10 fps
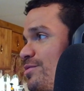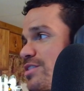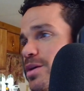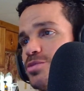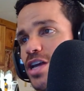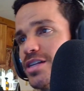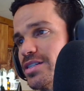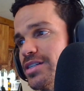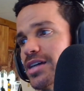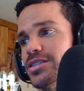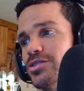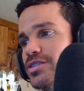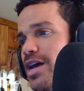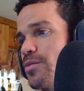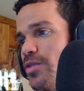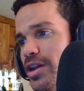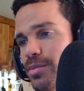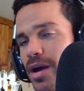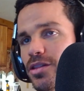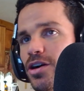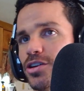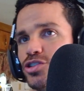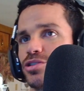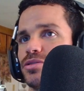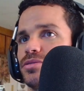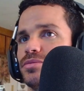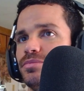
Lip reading: some chance it doesn't, it's not ready by launch,